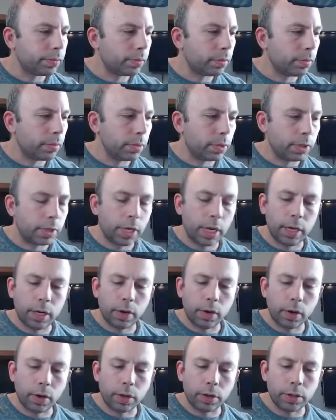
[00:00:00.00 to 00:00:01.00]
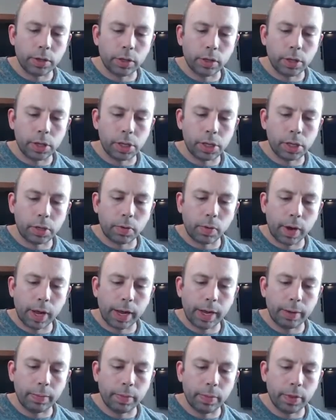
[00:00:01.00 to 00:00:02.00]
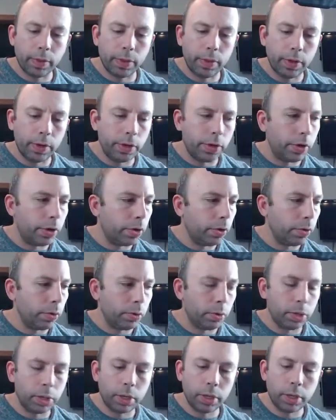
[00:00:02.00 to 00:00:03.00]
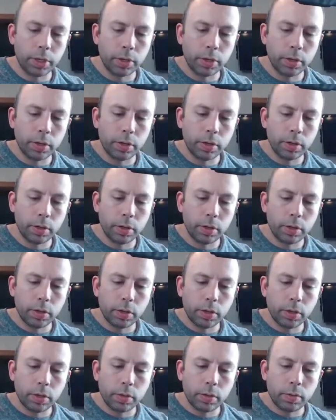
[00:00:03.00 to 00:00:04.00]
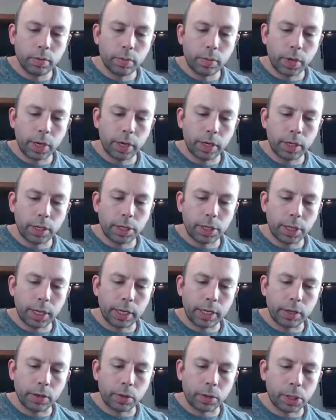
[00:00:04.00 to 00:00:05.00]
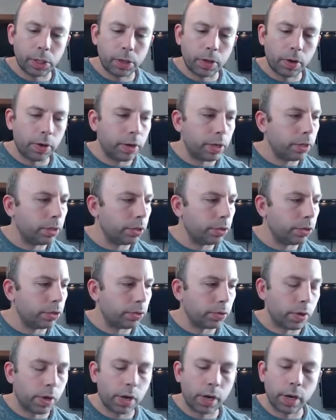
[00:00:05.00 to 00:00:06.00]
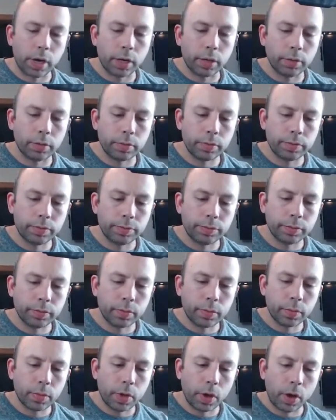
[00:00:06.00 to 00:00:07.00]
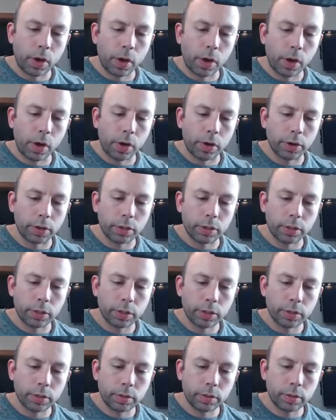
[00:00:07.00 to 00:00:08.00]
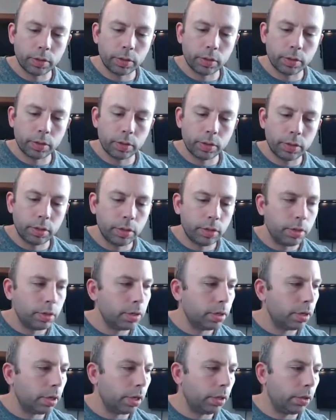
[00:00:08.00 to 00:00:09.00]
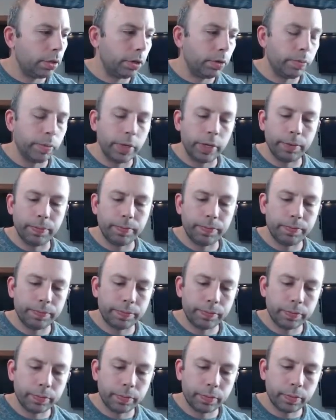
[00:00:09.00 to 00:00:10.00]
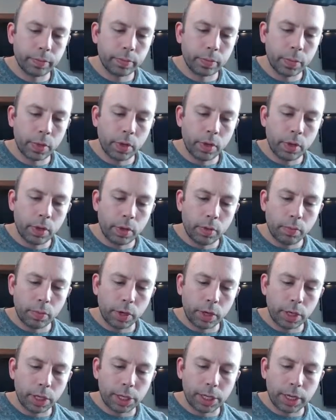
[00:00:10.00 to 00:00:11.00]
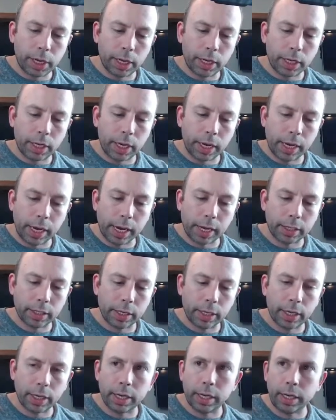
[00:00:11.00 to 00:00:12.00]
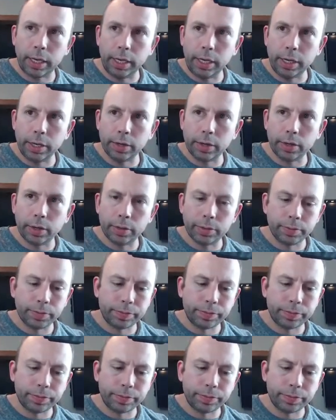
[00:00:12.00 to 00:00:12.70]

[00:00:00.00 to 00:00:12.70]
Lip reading: it's kind of hard to describe the nose, but it's like you're starting to draw a heart a little bit. But instead of connecting it here,